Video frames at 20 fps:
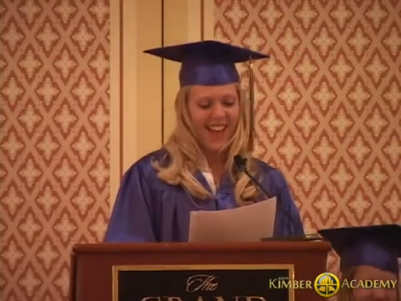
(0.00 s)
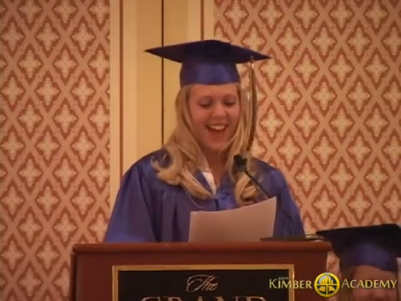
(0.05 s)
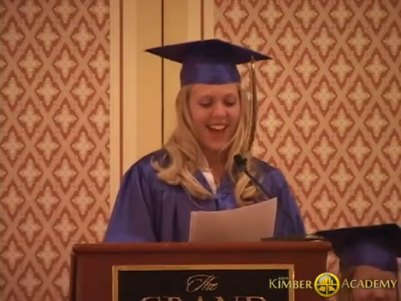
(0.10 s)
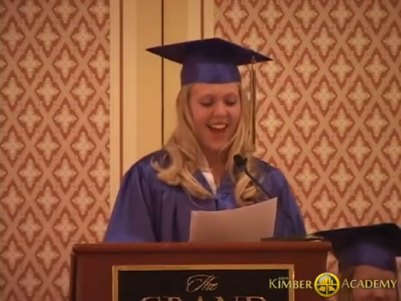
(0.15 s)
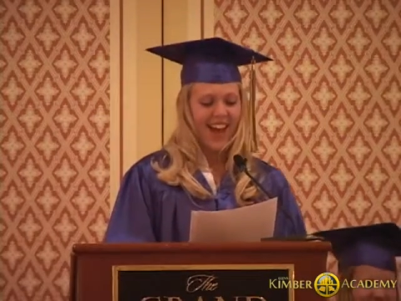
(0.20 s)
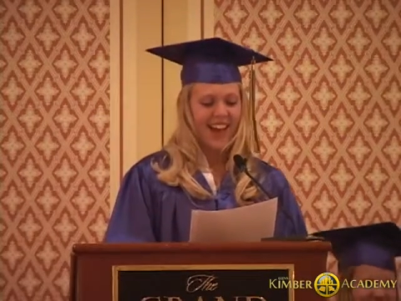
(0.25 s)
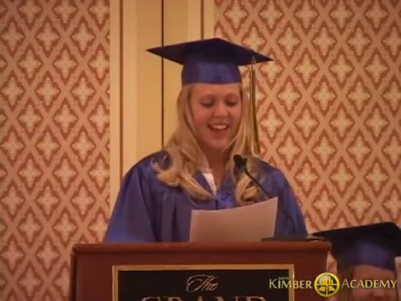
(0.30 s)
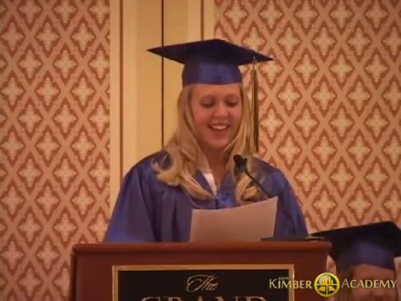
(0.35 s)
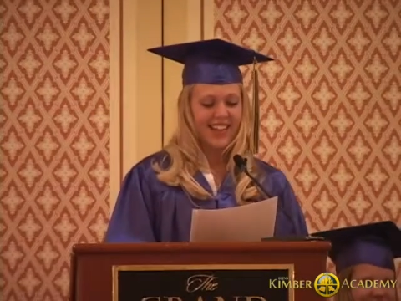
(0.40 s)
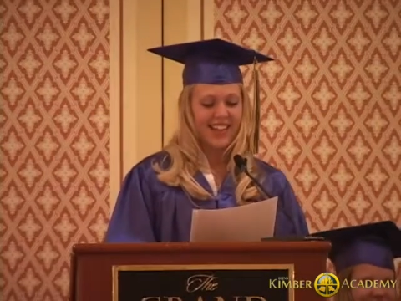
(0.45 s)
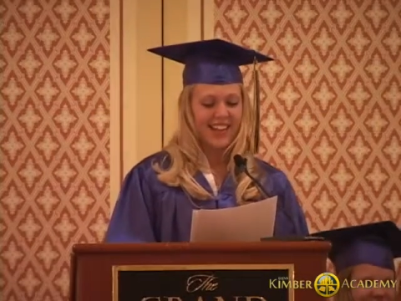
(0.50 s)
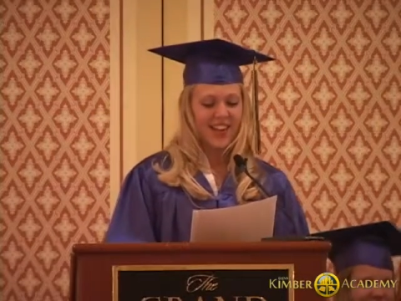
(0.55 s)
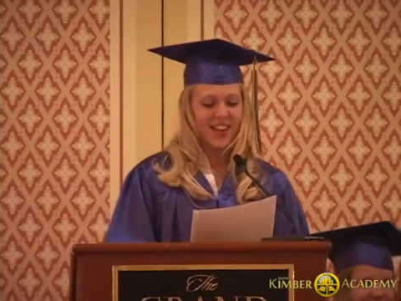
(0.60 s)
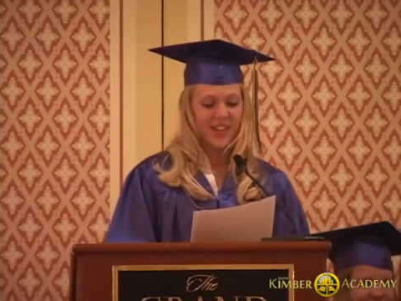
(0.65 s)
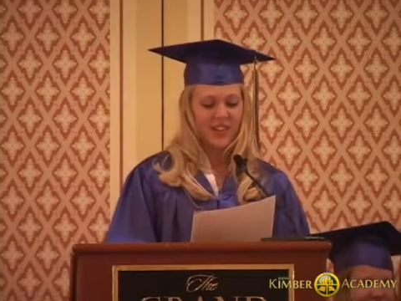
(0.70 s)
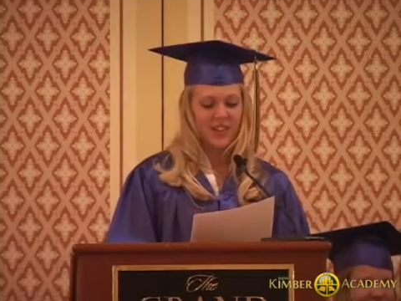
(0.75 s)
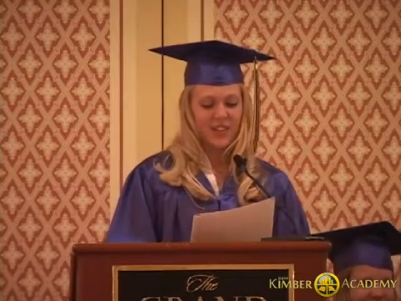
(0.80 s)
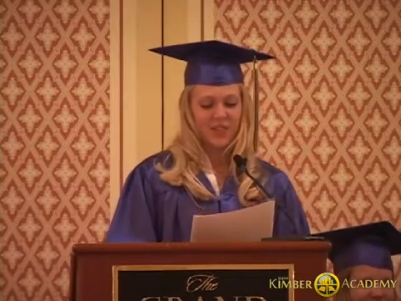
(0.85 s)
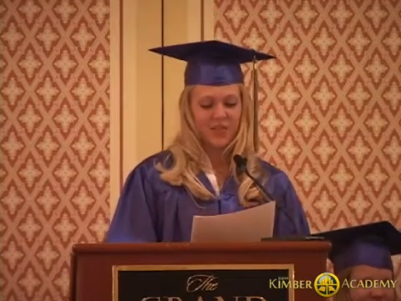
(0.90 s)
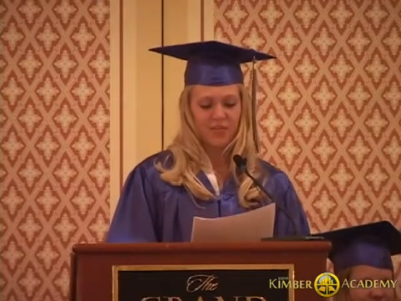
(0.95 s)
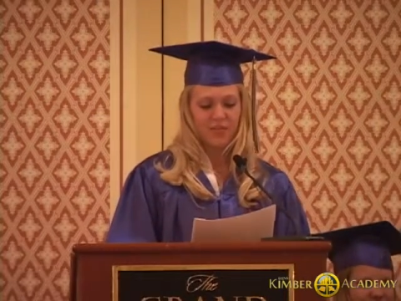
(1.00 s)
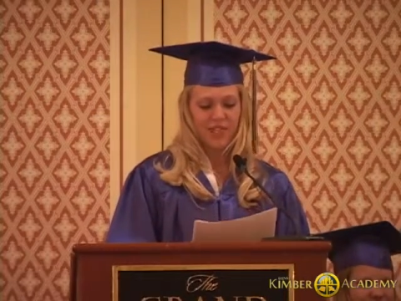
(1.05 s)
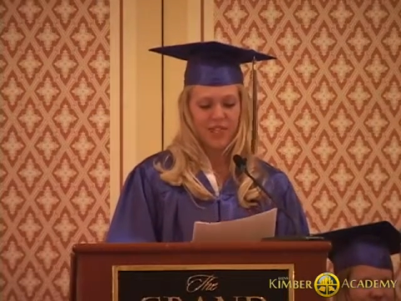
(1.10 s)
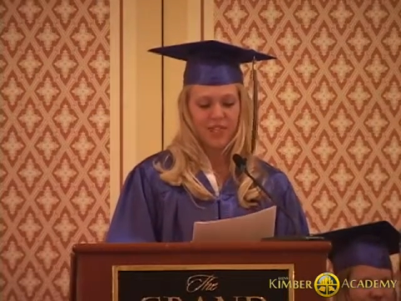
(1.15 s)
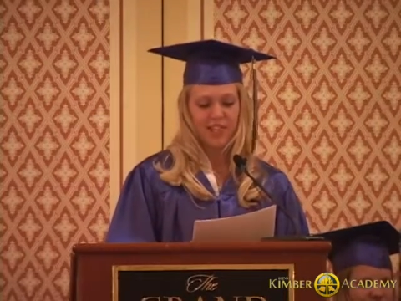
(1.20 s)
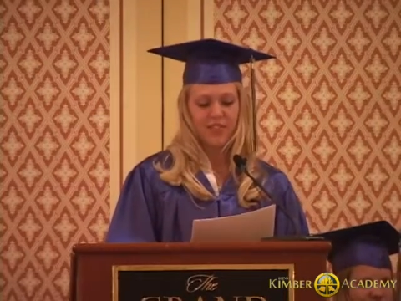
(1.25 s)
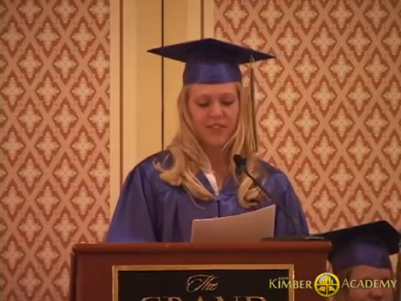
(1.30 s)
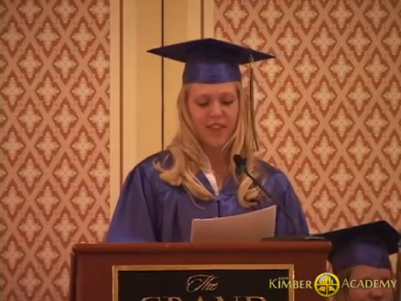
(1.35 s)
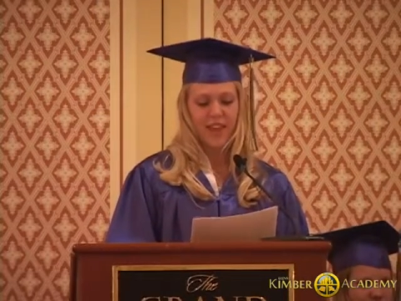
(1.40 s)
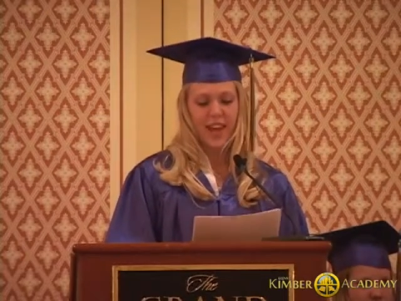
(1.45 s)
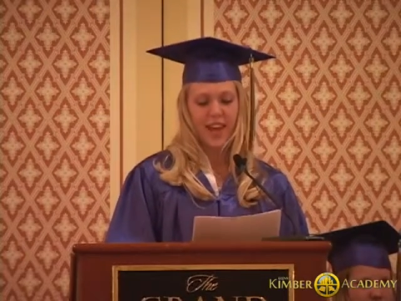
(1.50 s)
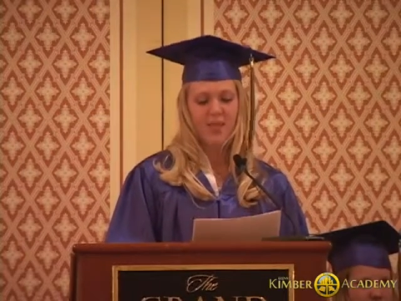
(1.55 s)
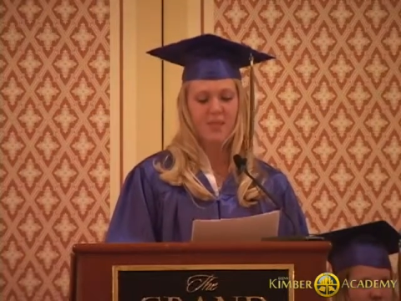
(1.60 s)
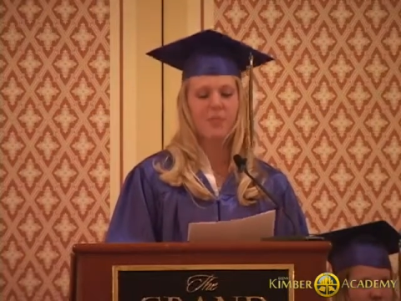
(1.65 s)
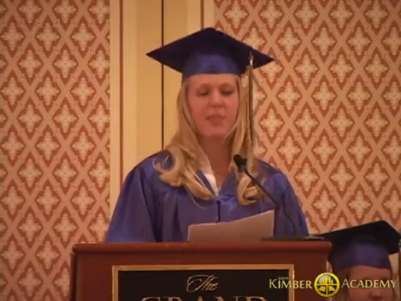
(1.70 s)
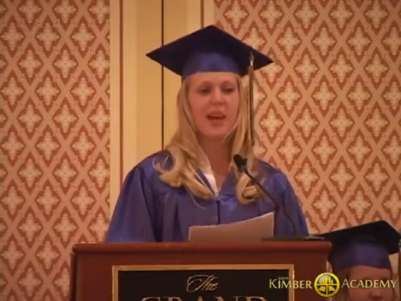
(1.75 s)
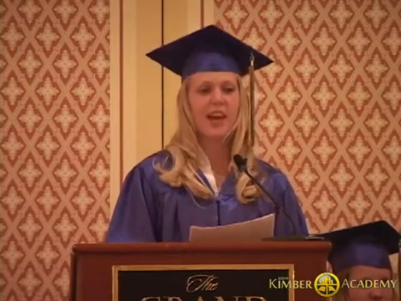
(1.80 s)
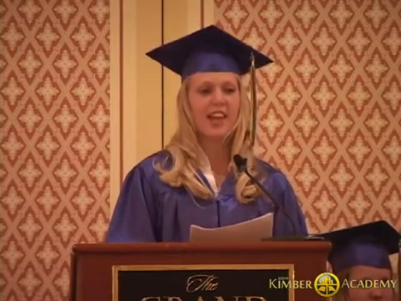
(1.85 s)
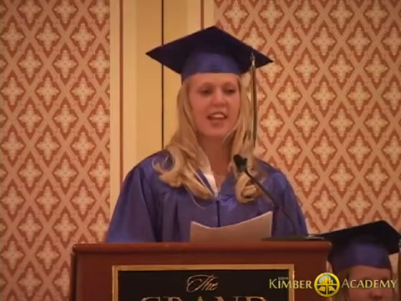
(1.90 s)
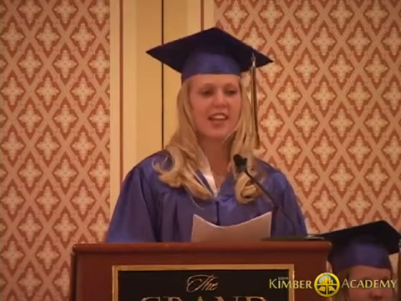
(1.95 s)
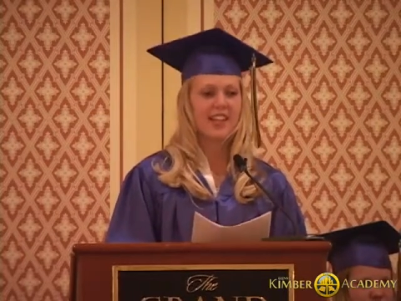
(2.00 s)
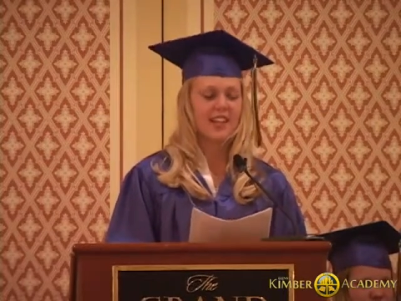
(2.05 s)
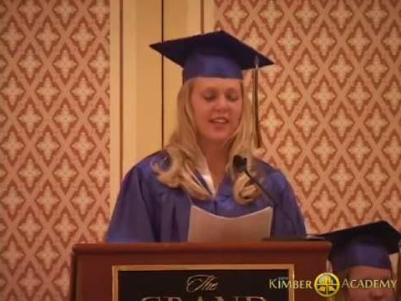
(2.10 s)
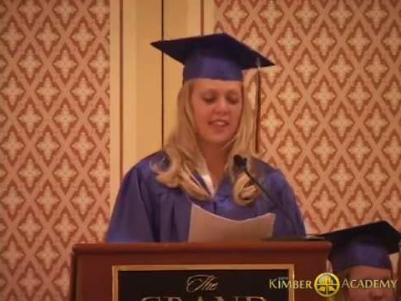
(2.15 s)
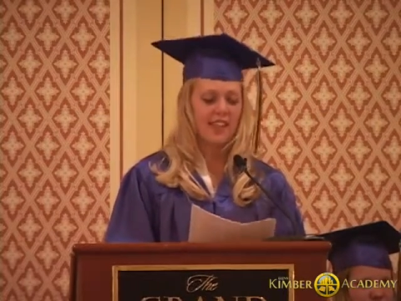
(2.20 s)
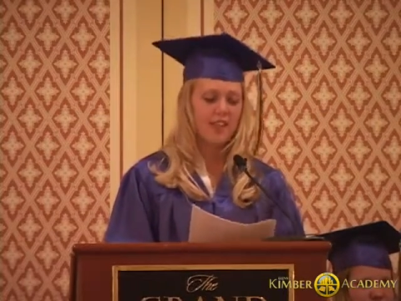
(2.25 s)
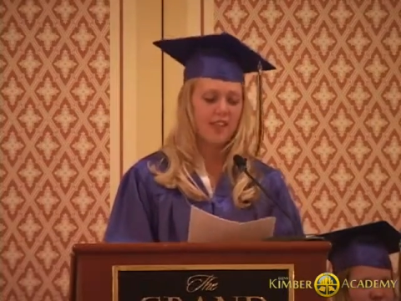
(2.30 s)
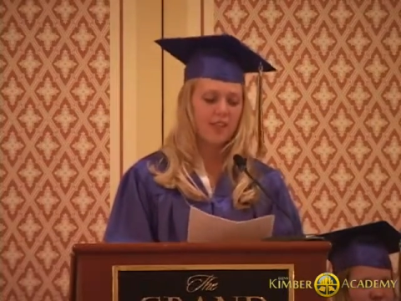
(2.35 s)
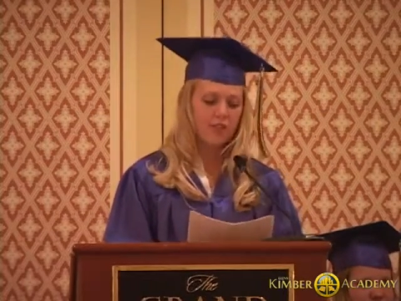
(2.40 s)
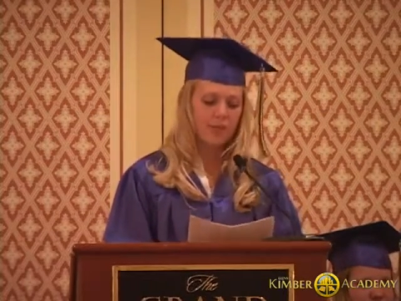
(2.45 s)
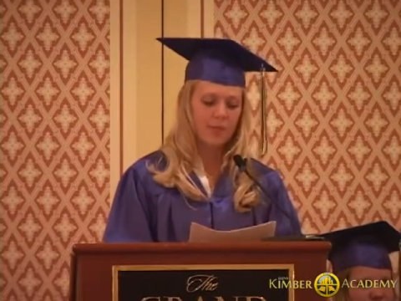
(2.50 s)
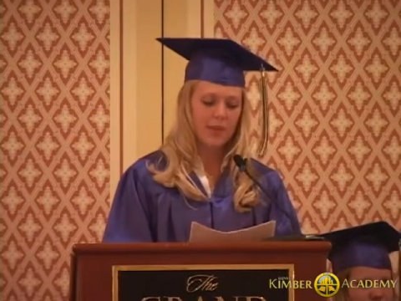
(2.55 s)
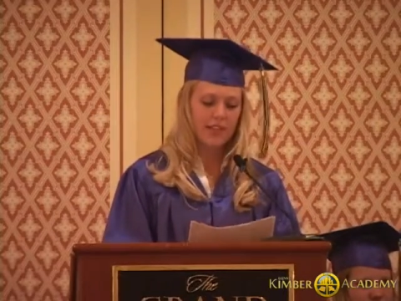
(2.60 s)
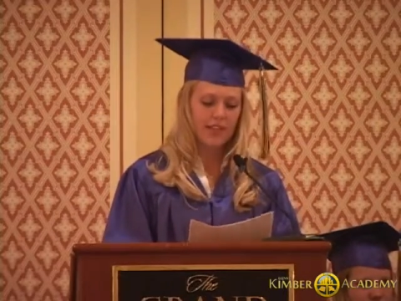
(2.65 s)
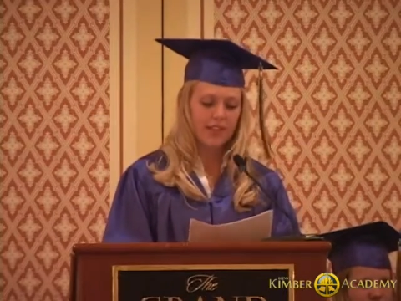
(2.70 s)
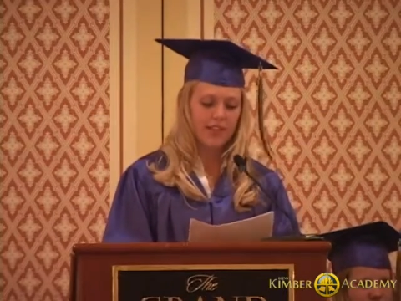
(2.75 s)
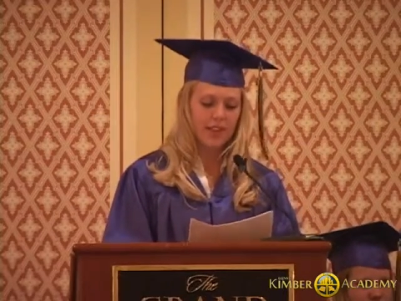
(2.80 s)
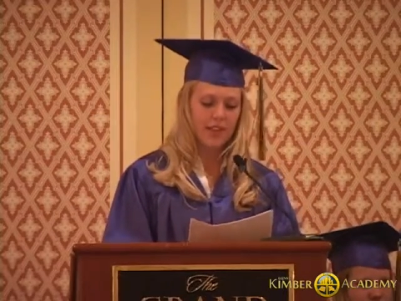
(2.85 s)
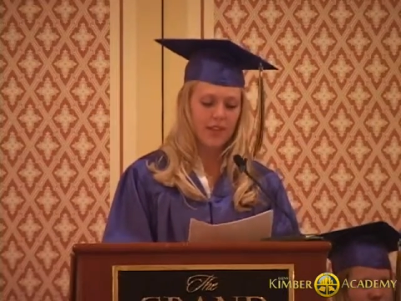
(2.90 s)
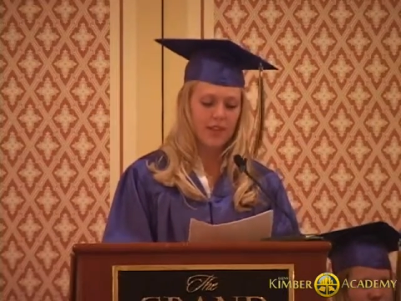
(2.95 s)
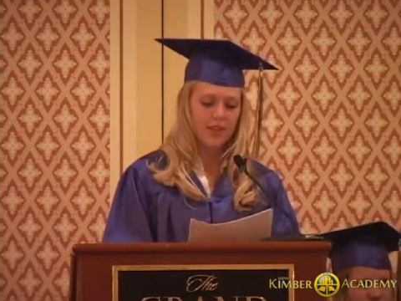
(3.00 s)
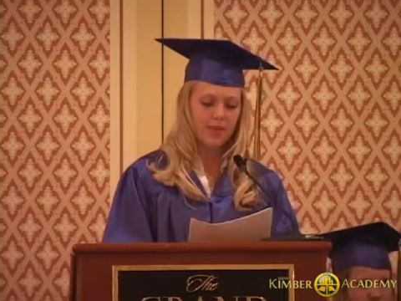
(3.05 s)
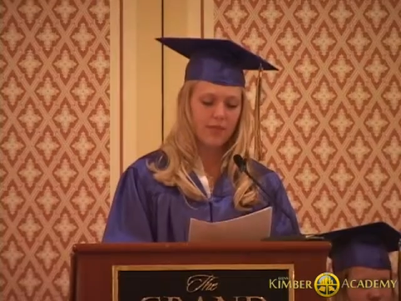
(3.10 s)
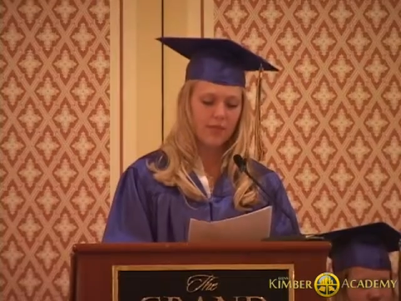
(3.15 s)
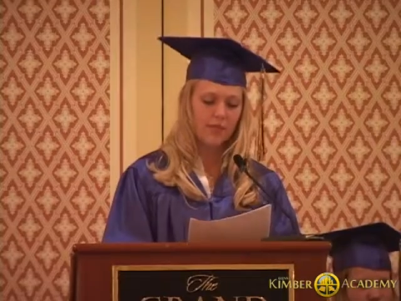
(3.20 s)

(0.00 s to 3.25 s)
I can not only read and write, but I can think for myself.